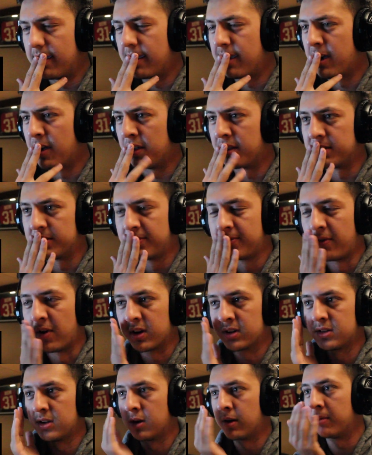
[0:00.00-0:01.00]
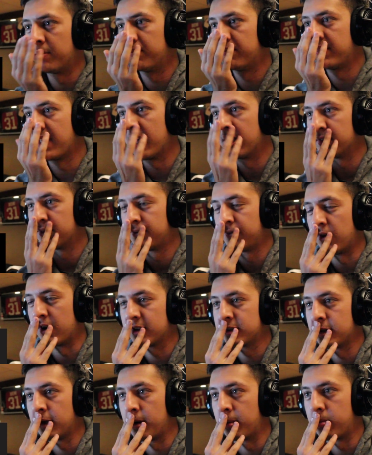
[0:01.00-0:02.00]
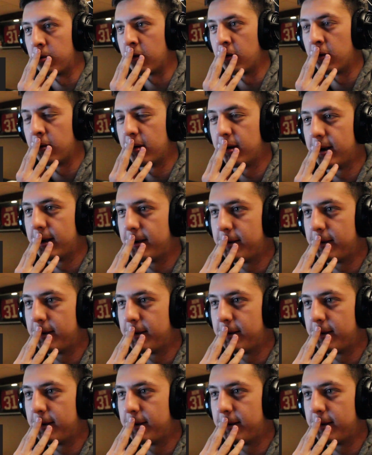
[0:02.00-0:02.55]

Oh, it's fucked up. That is fucked up, bro.